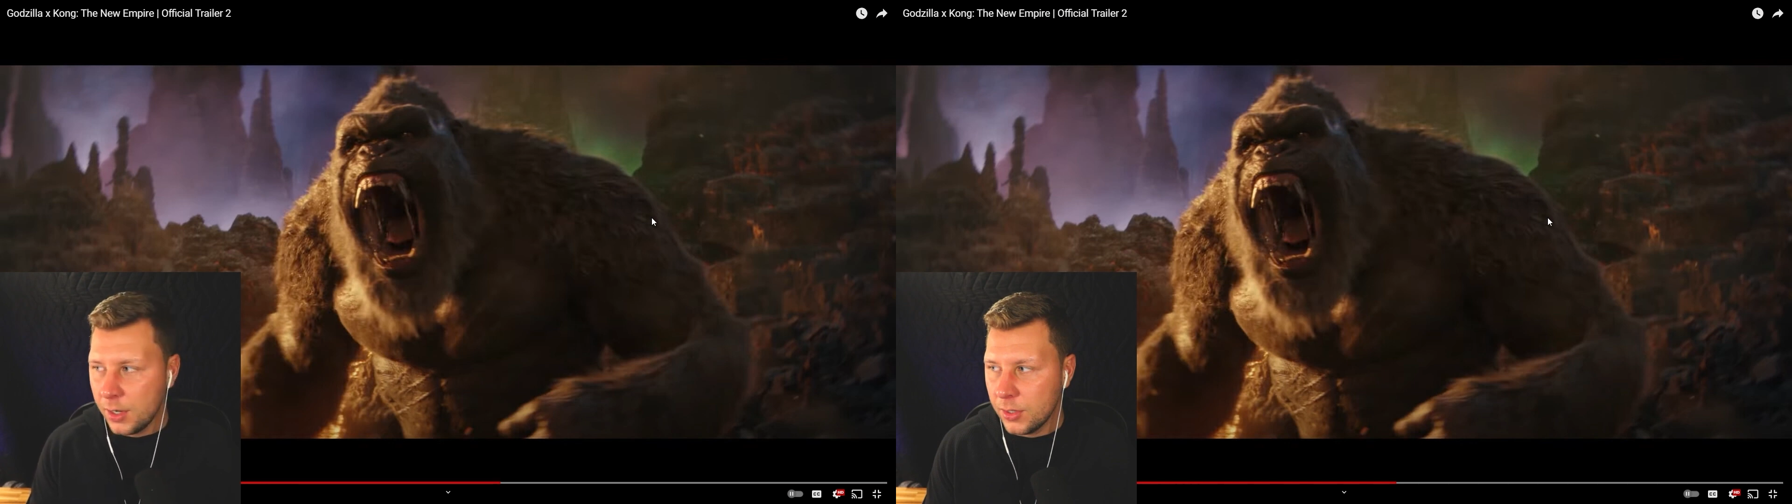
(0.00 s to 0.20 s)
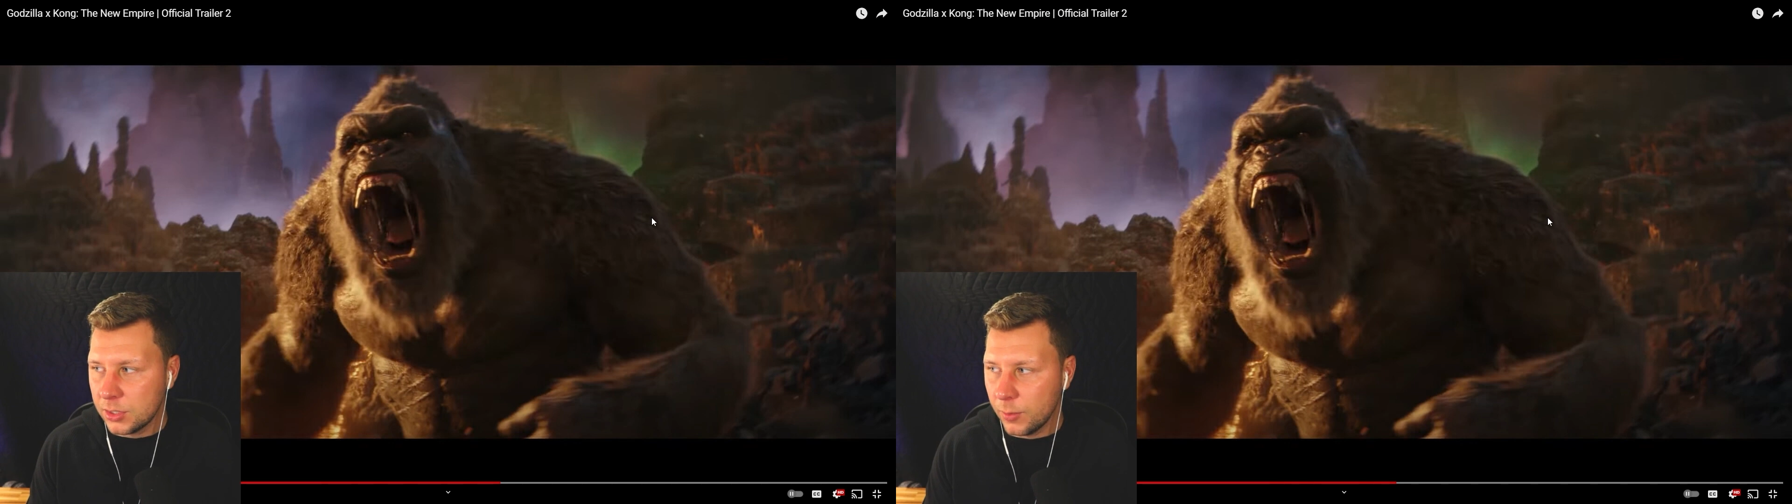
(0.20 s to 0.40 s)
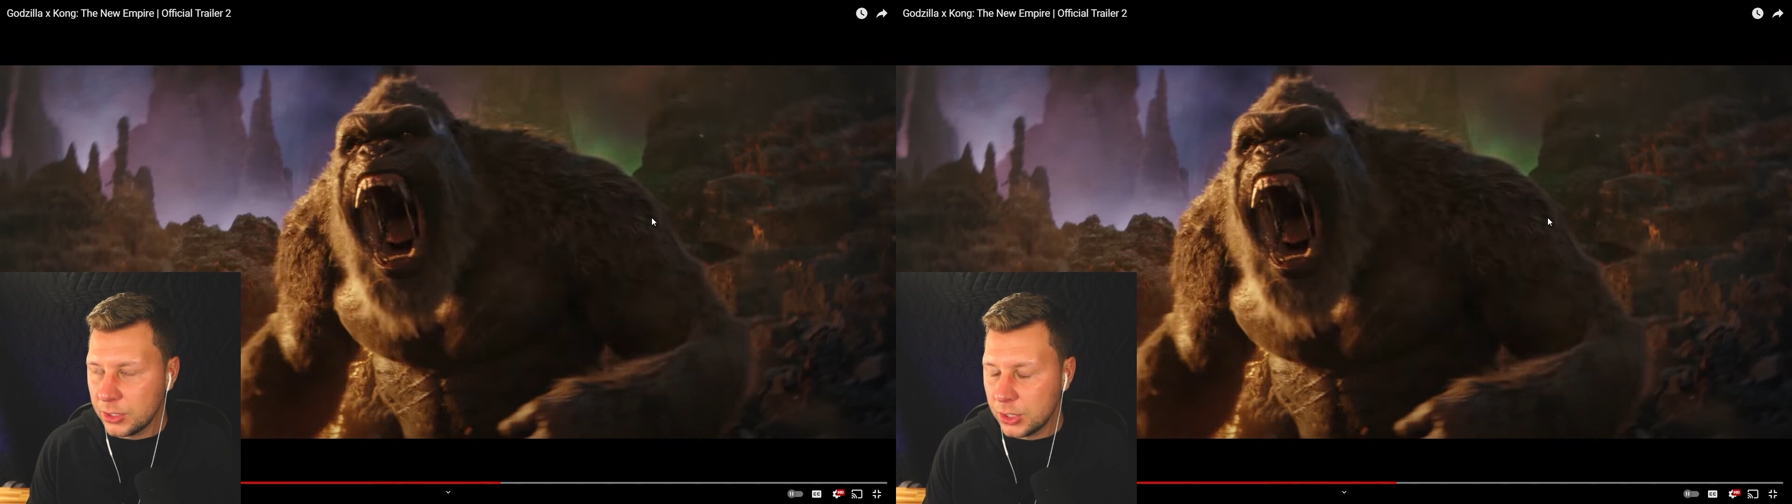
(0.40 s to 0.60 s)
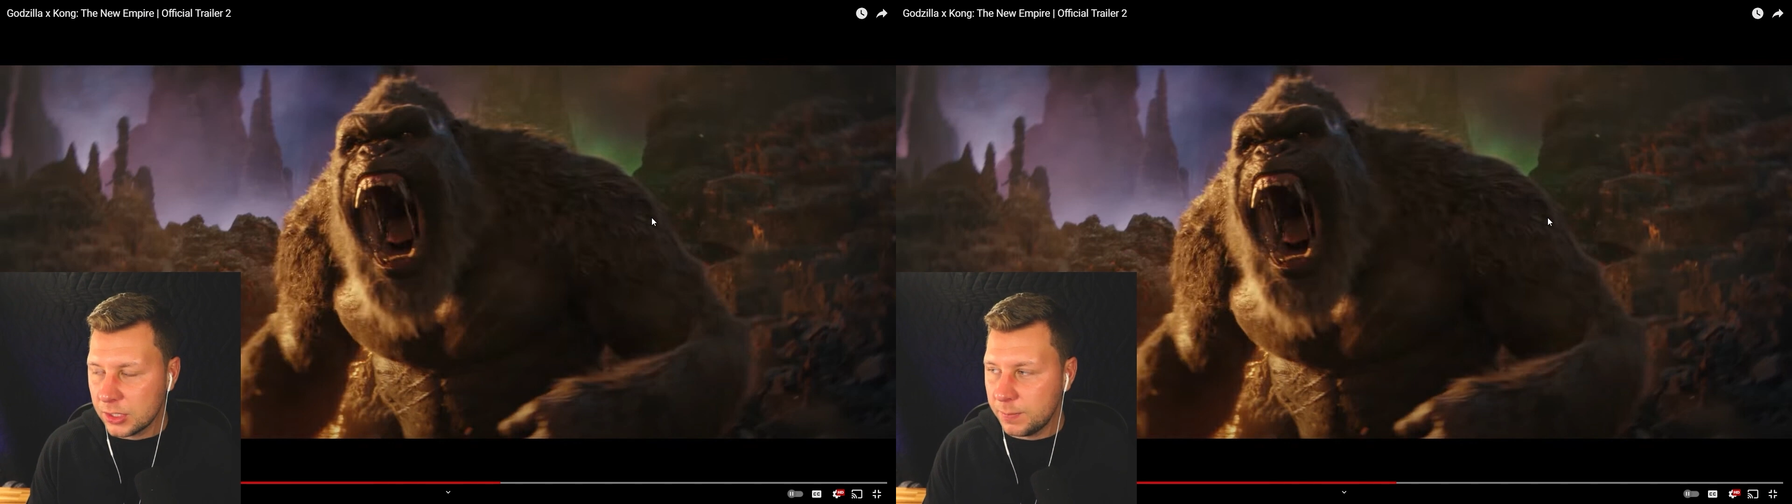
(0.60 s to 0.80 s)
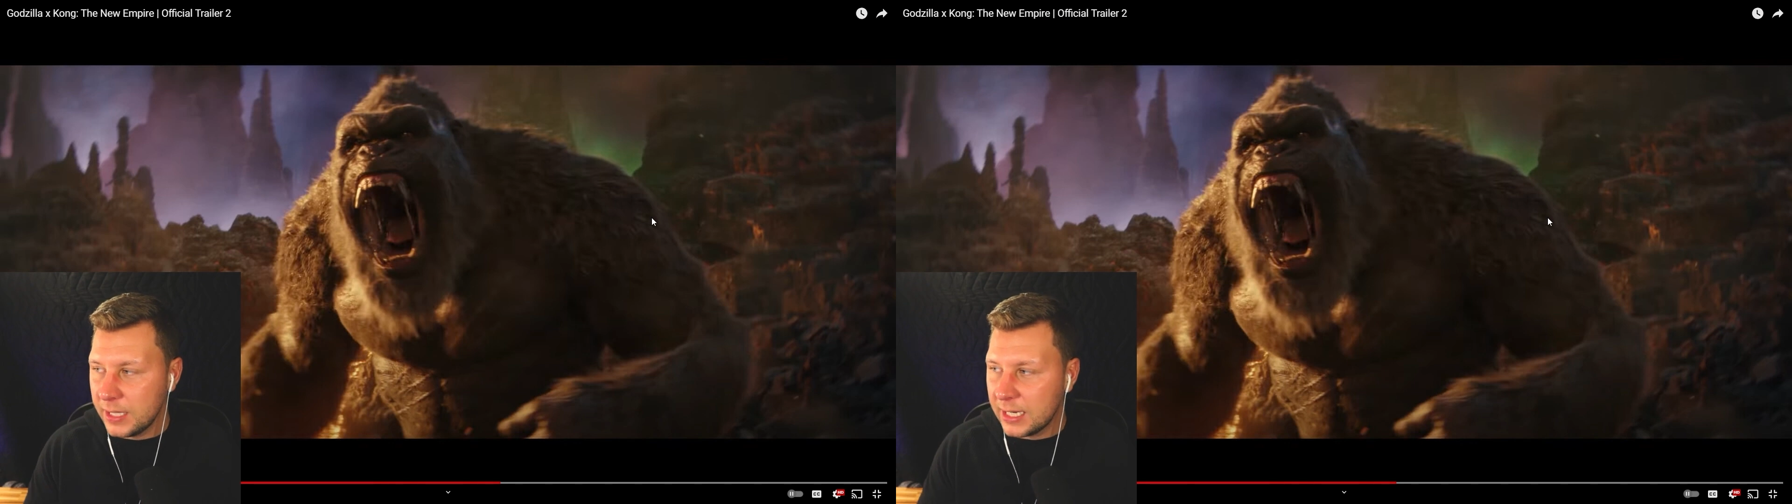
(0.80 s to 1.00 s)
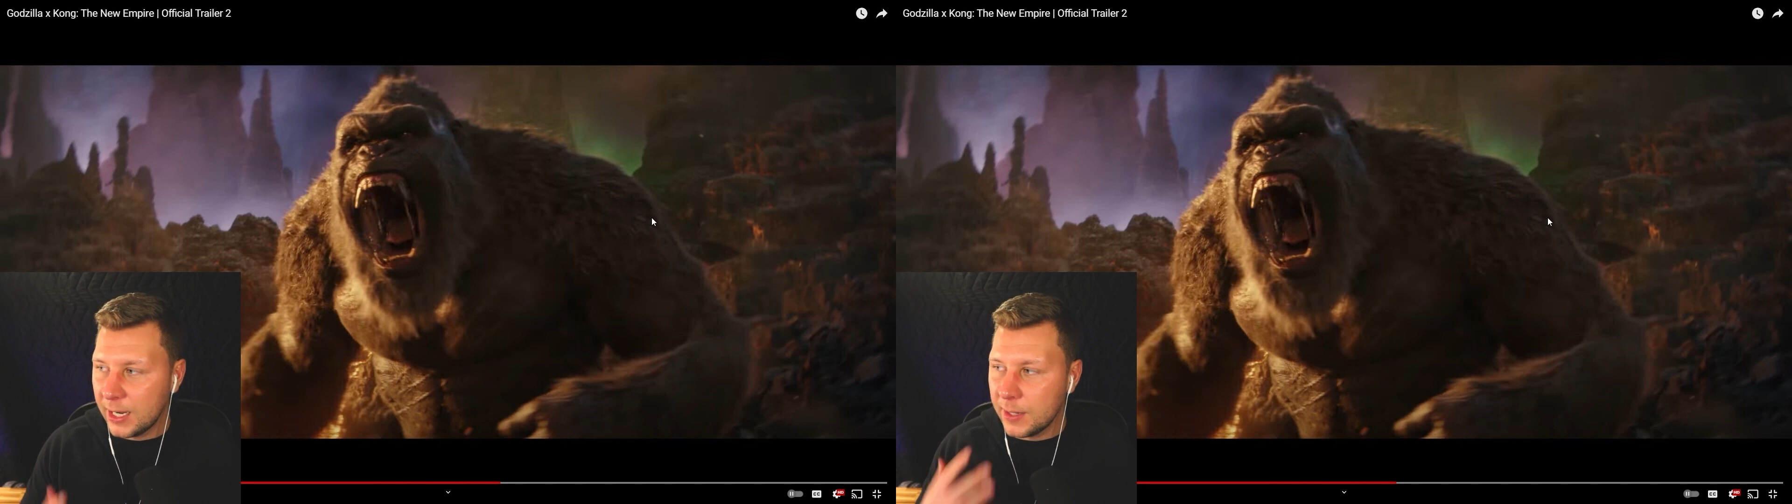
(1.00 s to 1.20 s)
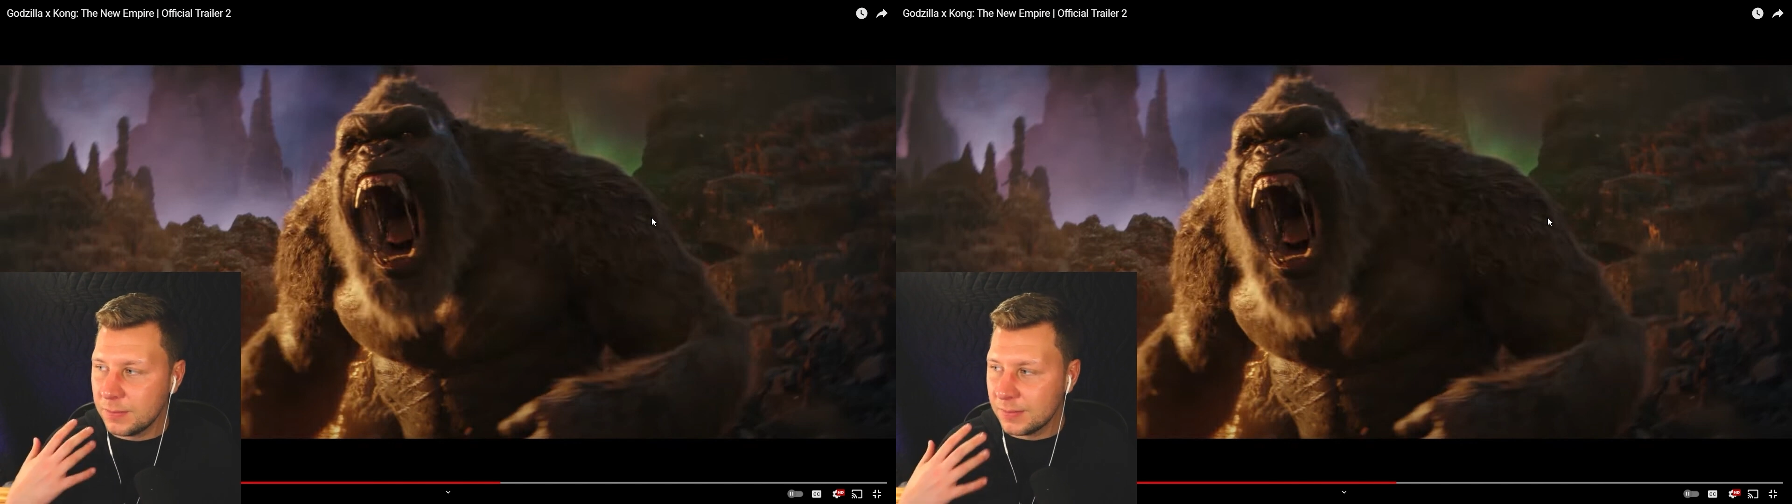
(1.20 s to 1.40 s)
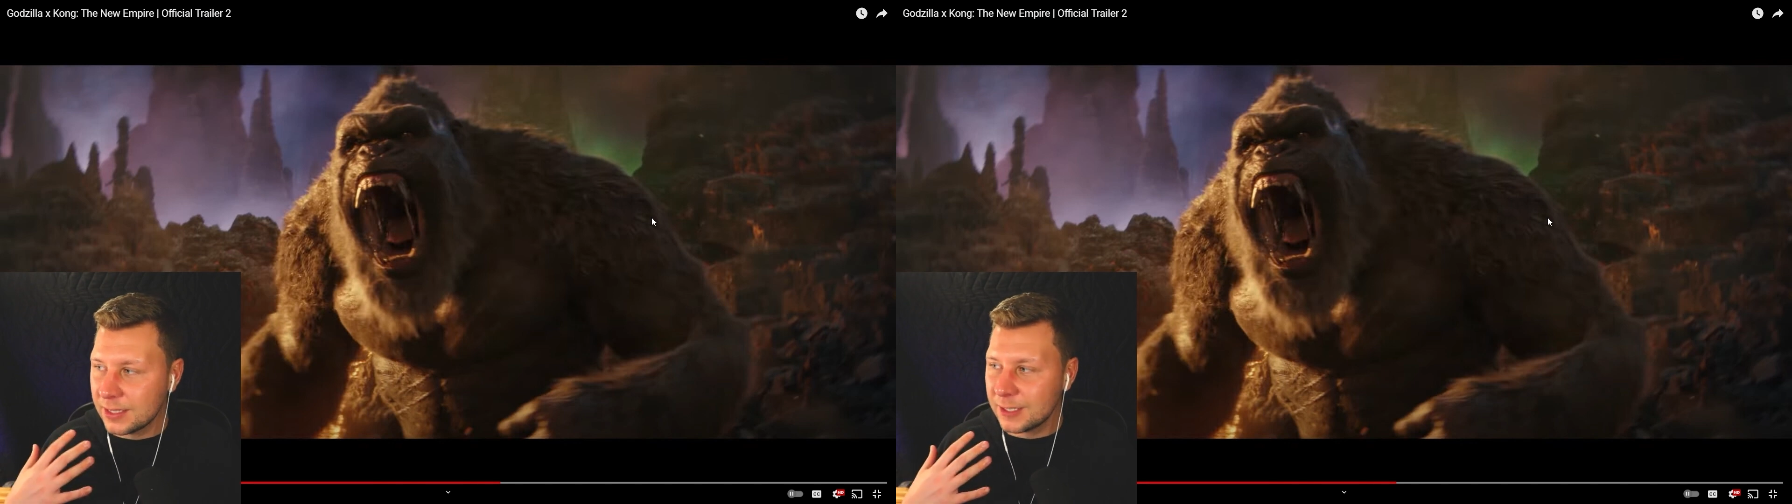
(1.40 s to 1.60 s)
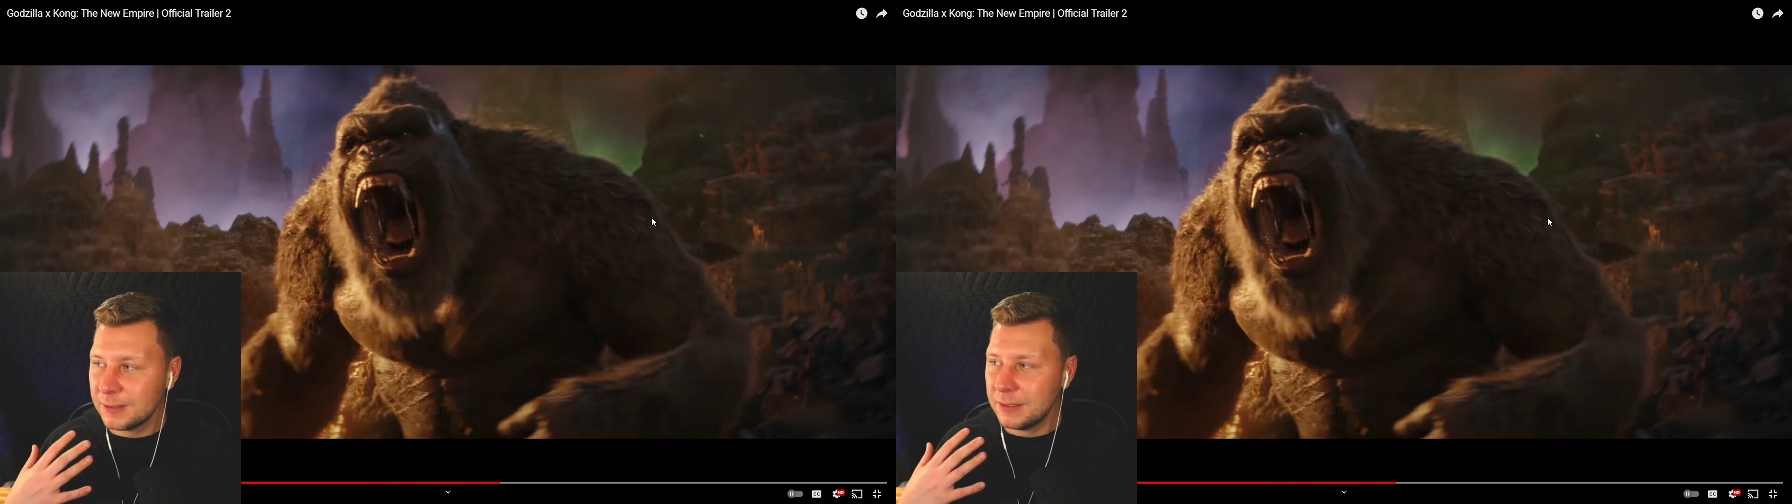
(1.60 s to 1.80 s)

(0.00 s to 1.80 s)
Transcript: so it just becomes